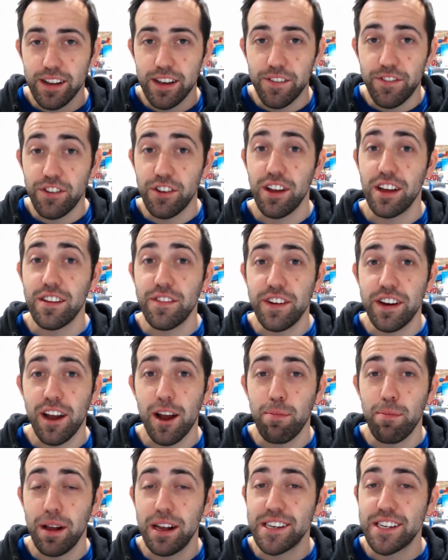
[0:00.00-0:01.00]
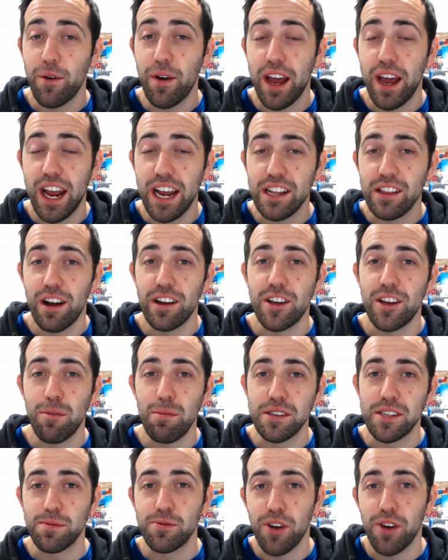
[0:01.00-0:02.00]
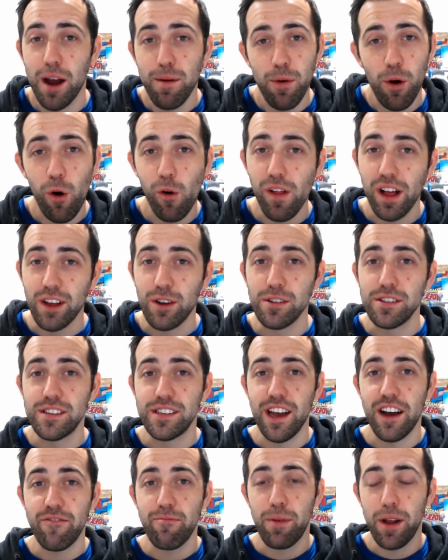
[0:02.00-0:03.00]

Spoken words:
If you do like the video, please go ahead, like, comment, subscribe, all that good stuff.